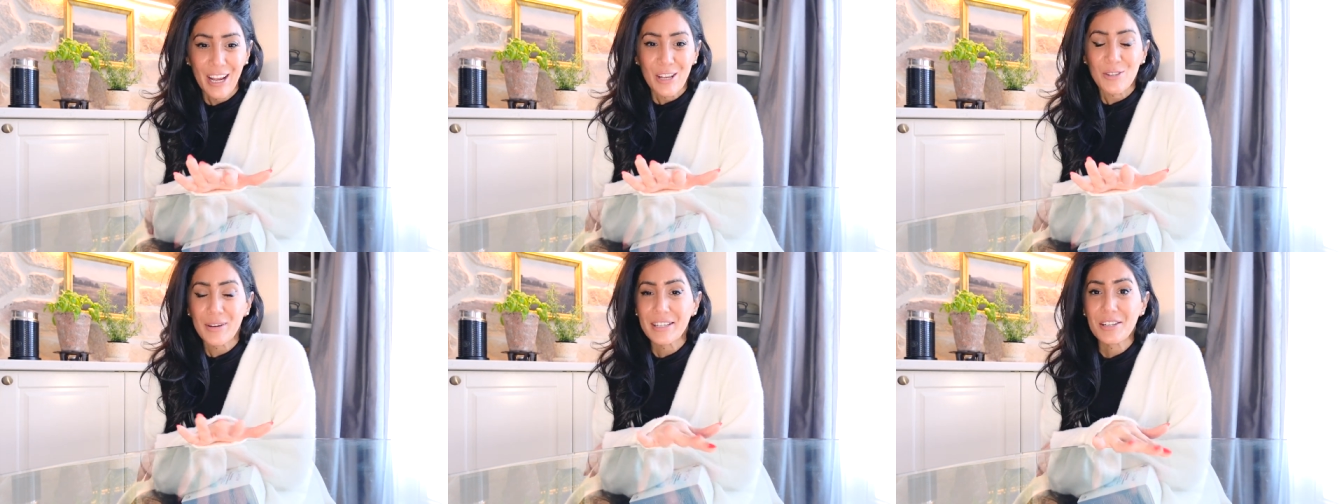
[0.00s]

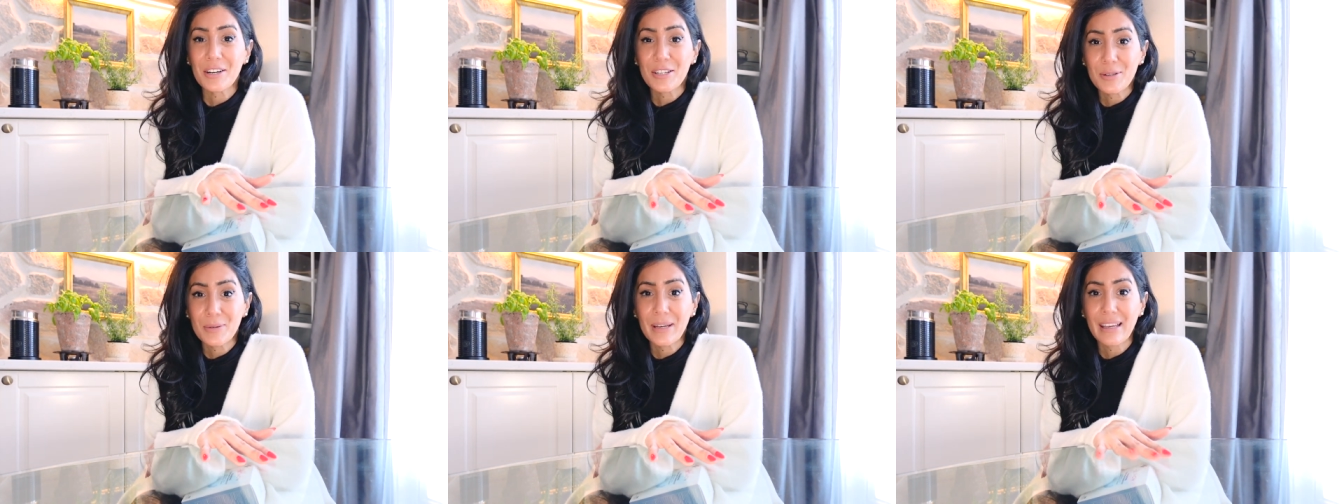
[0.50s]
So I started
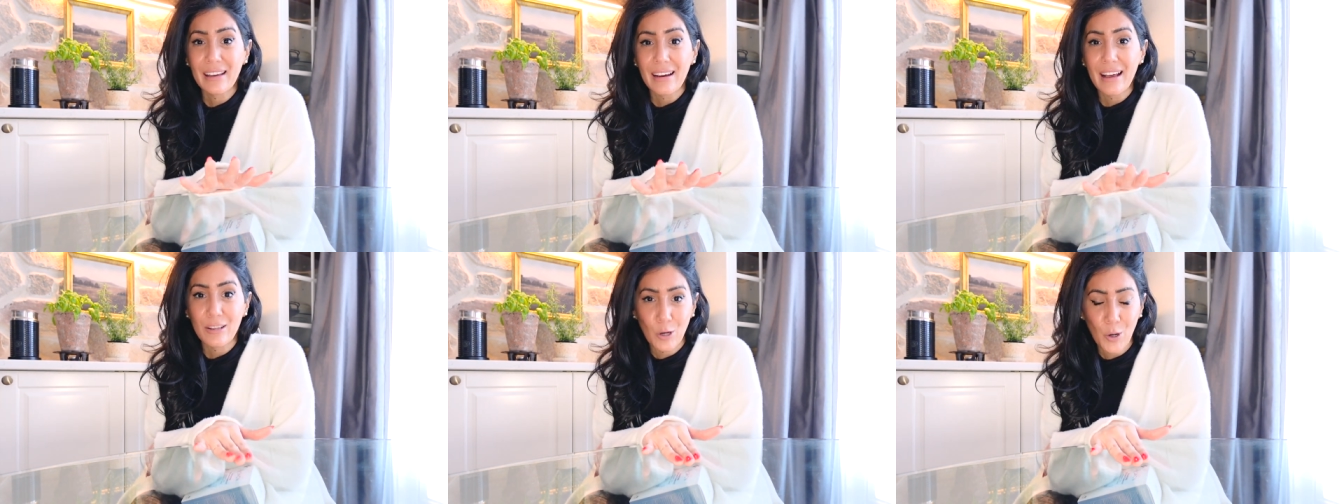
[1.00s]
doing
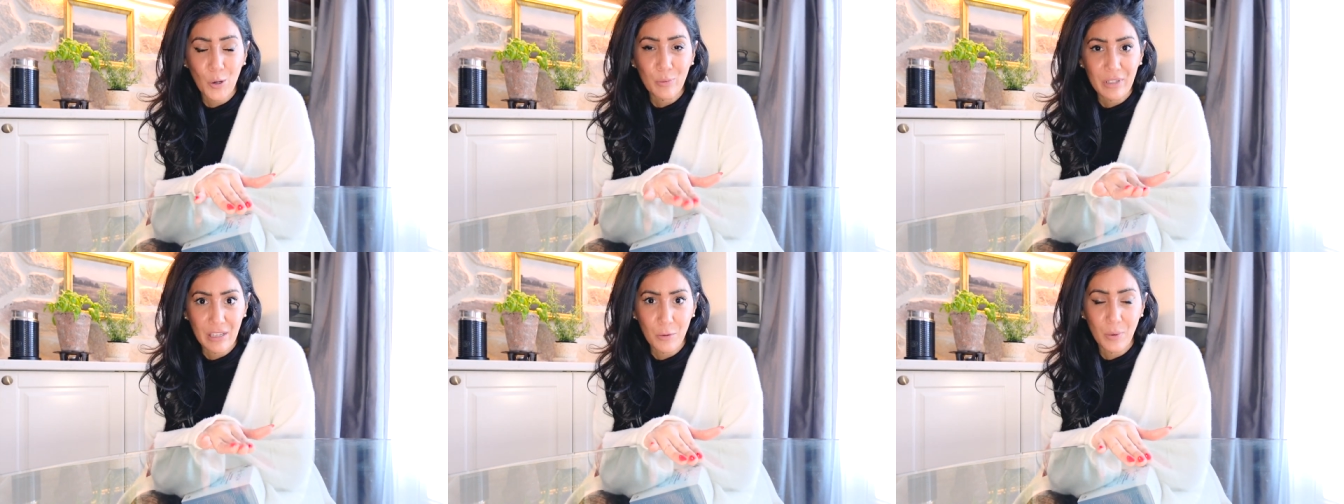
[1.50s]
at-home
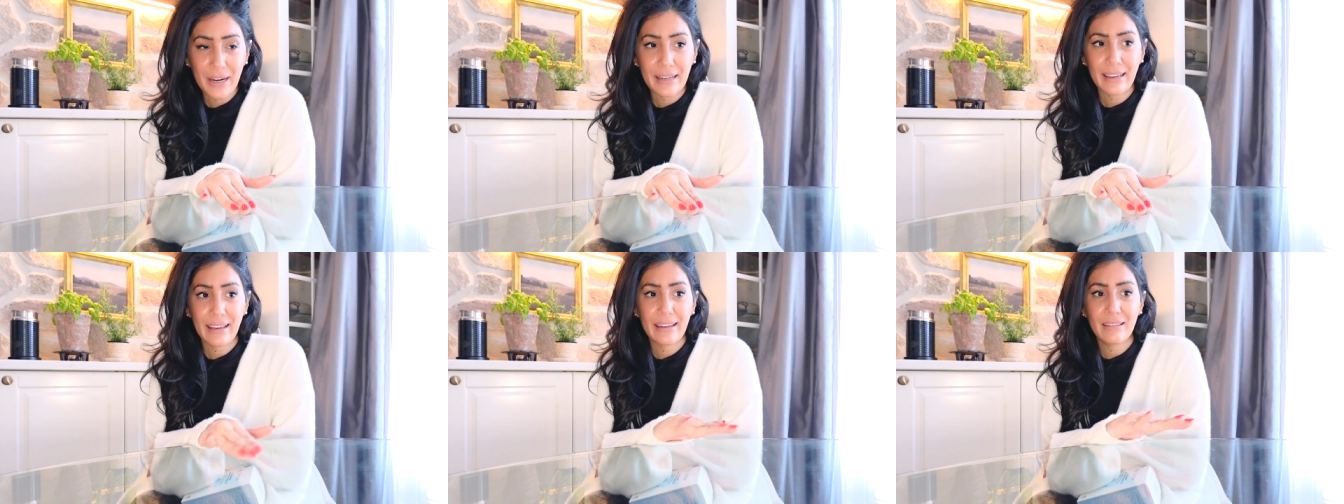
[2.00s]
teeth
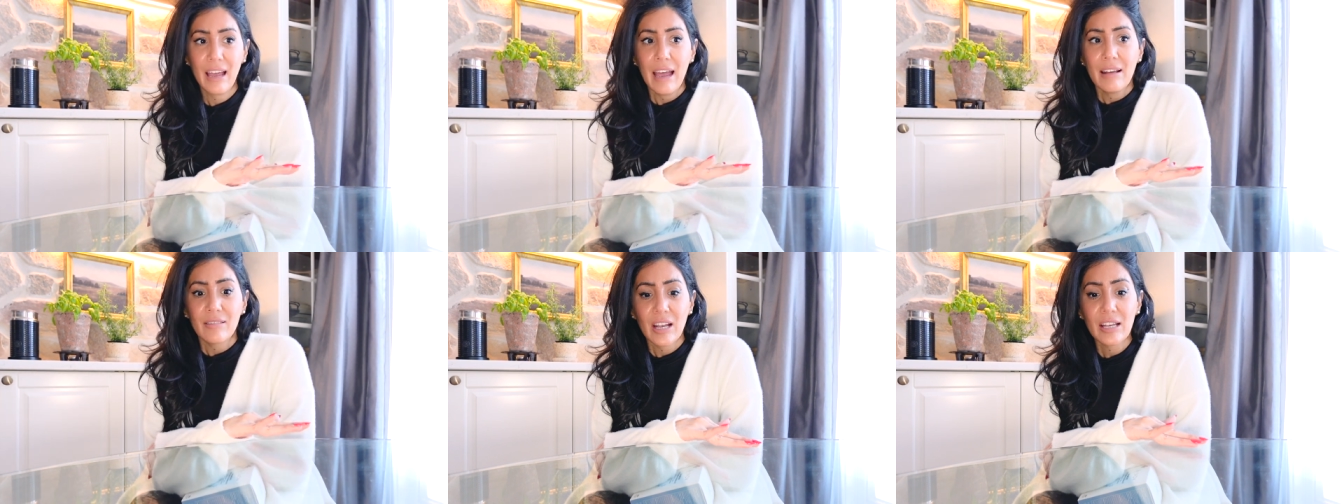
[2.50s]
whitening and
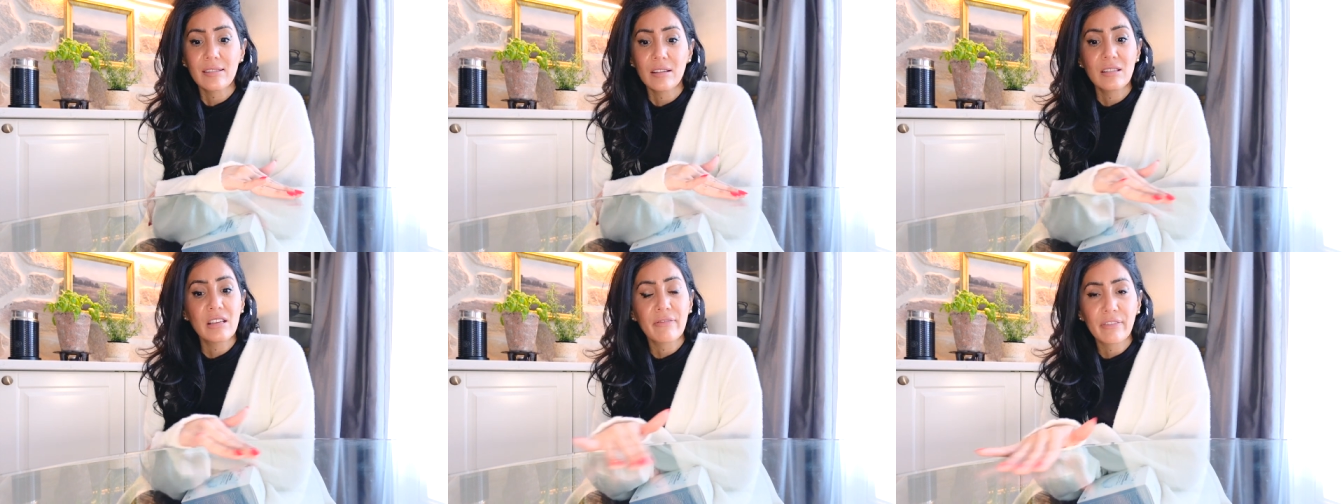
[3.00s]

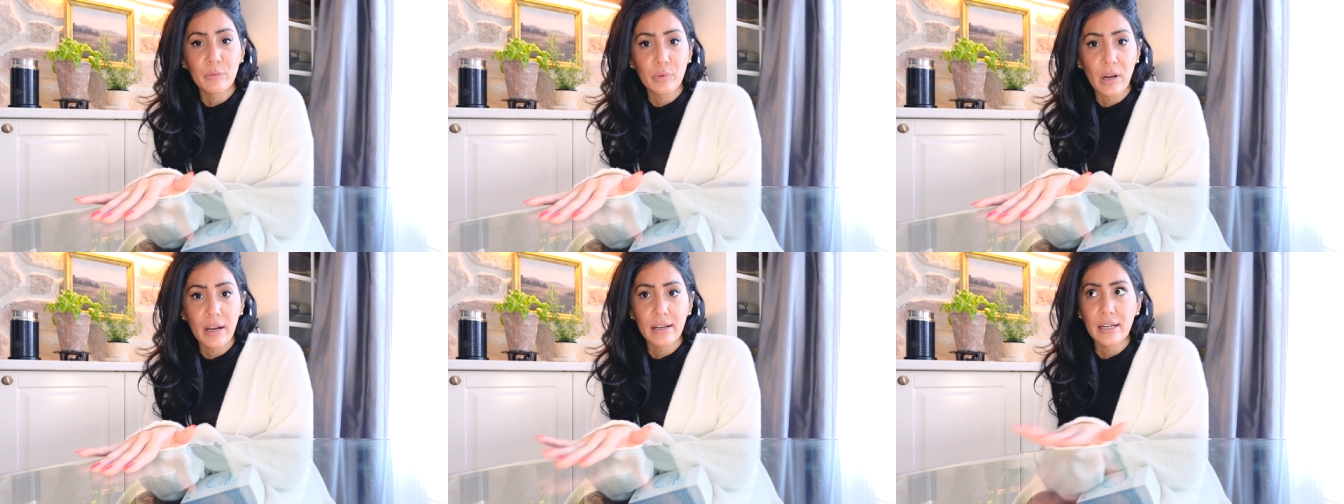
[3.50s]
tested different
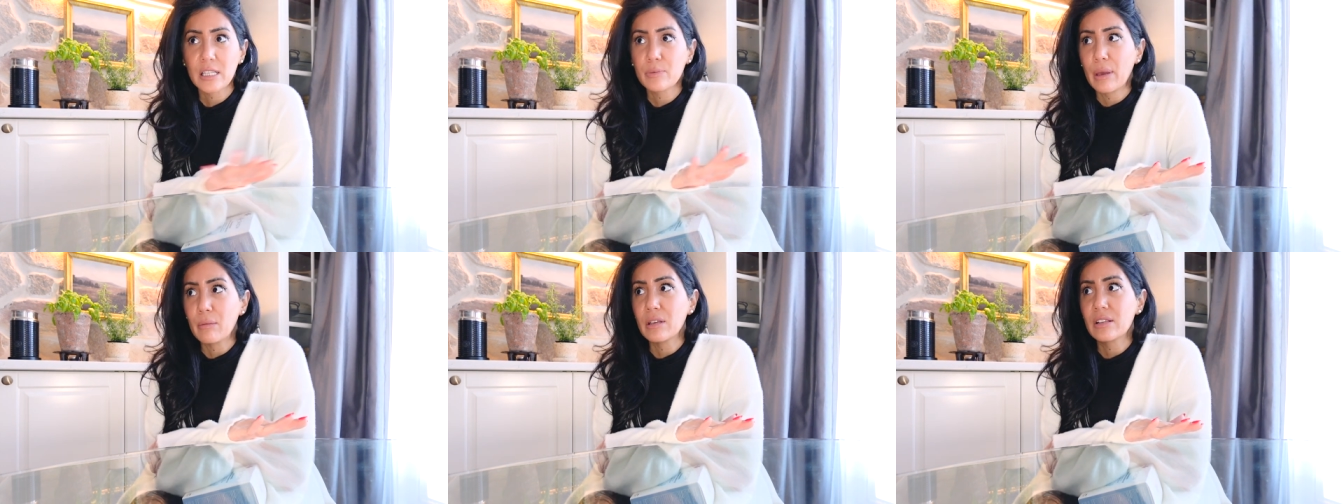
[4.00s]
products,
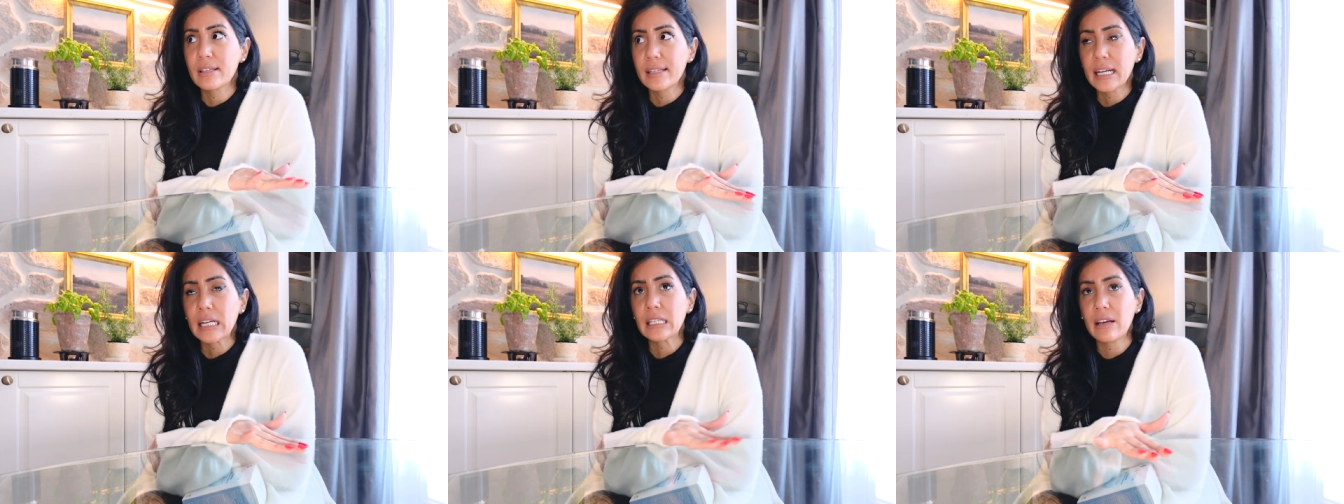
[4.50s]
maybe
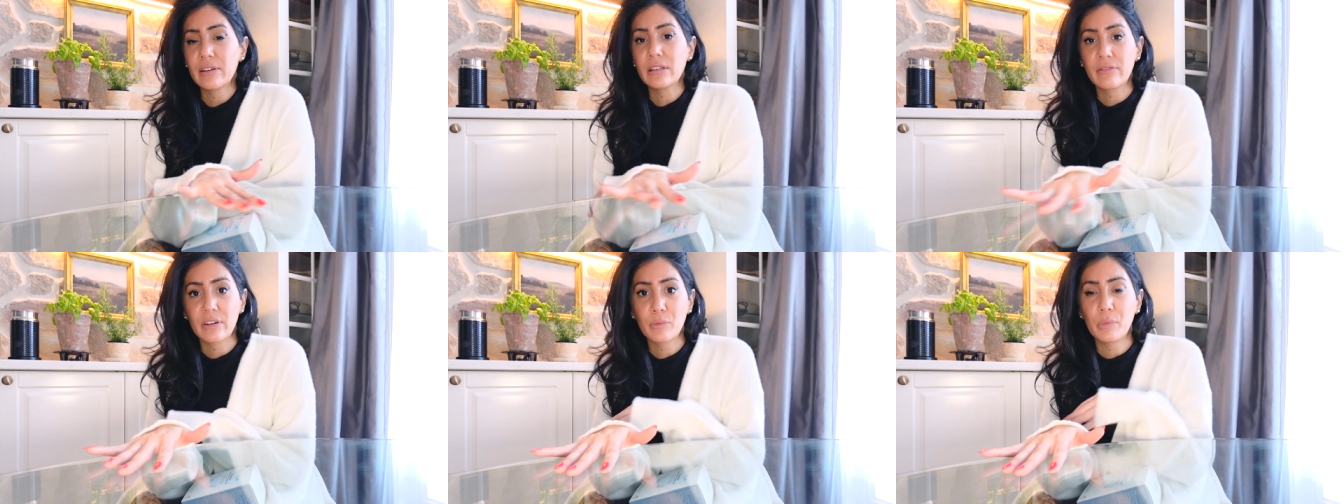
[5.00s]
6-7
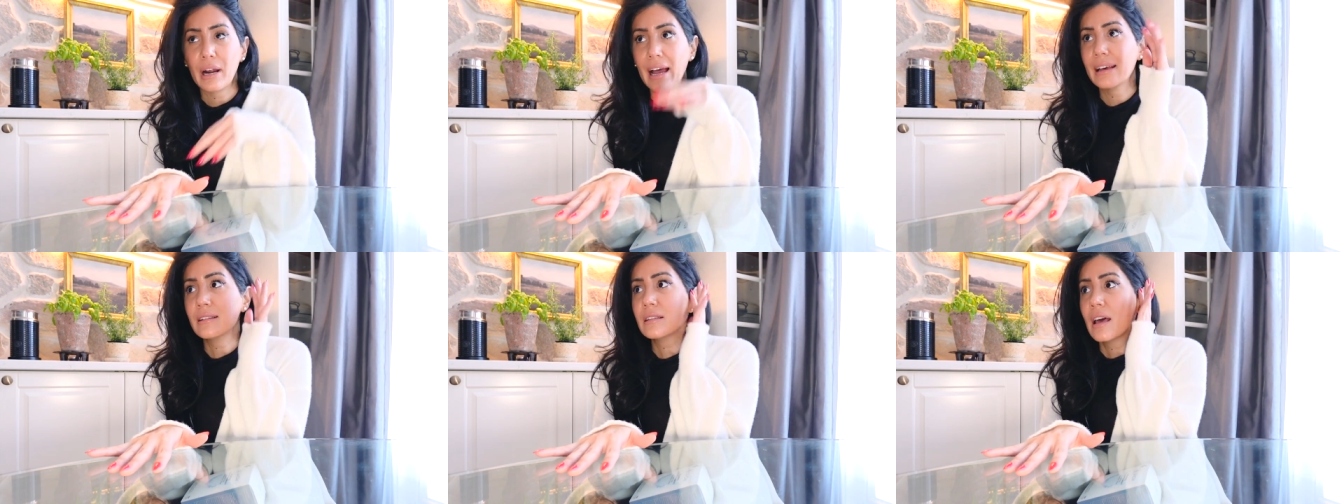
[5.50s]
different
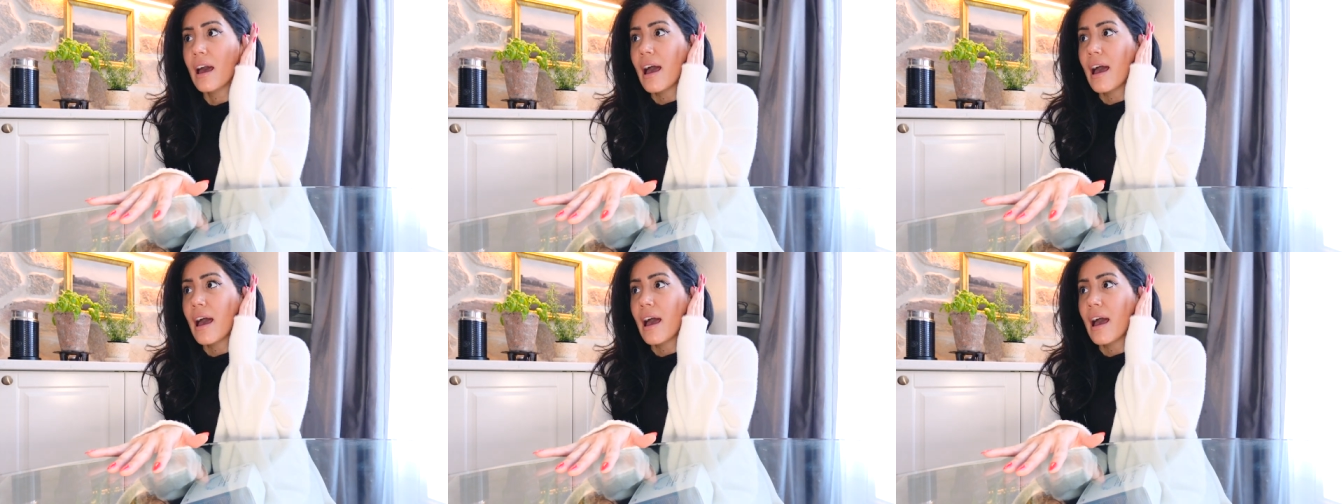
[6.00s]
brands.